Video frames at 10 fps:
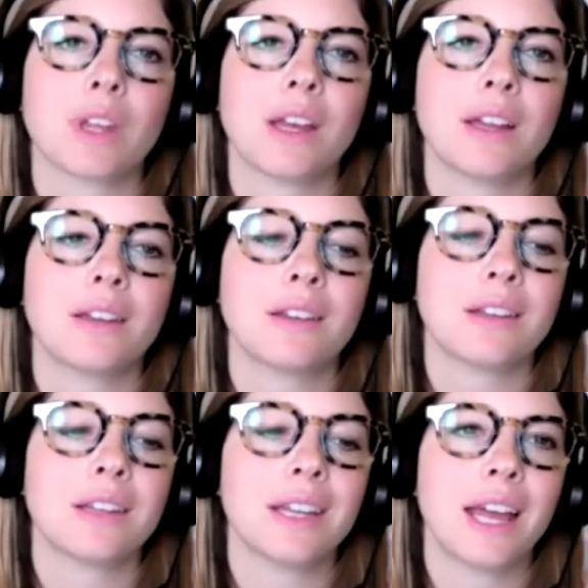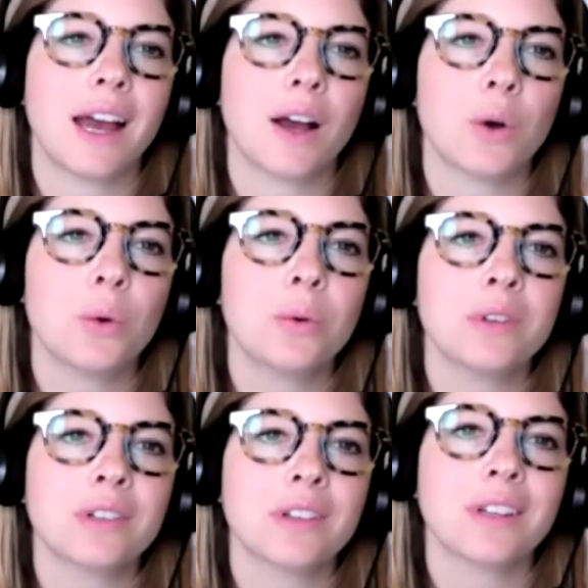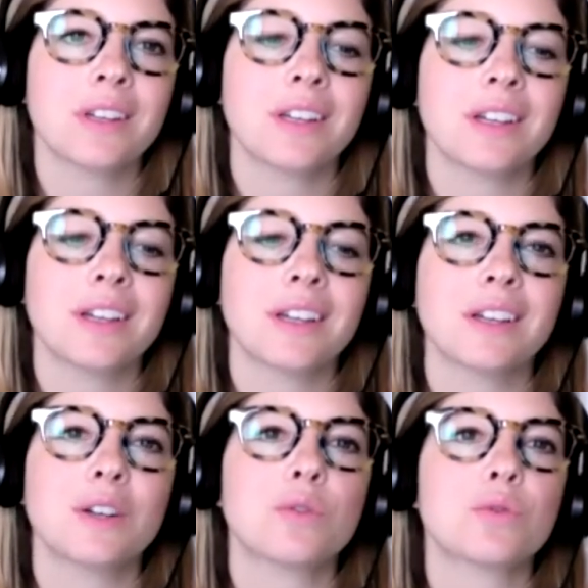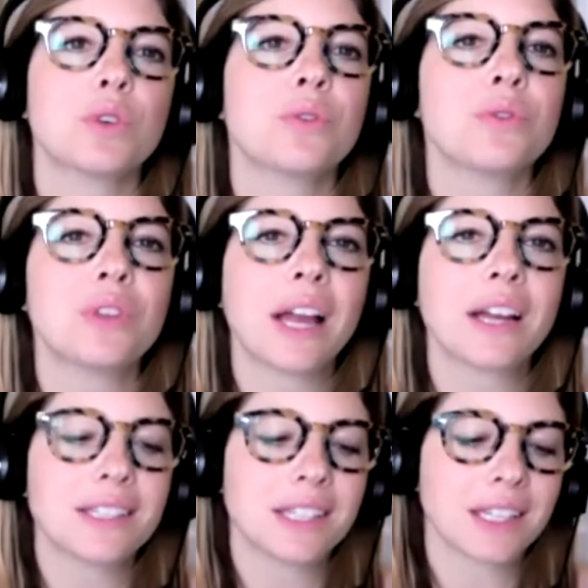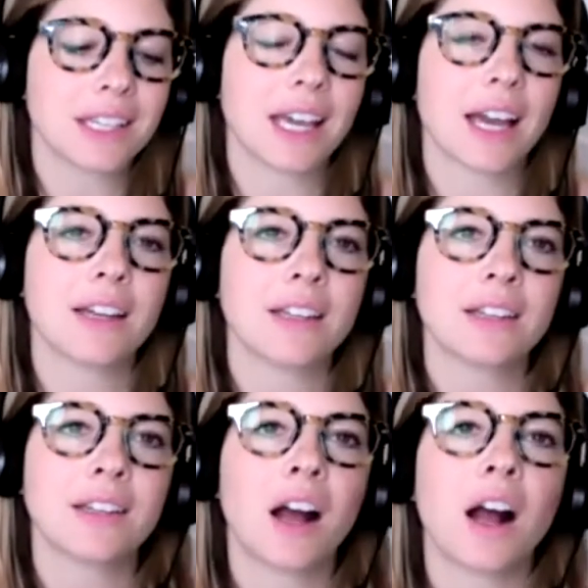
And now, reflect again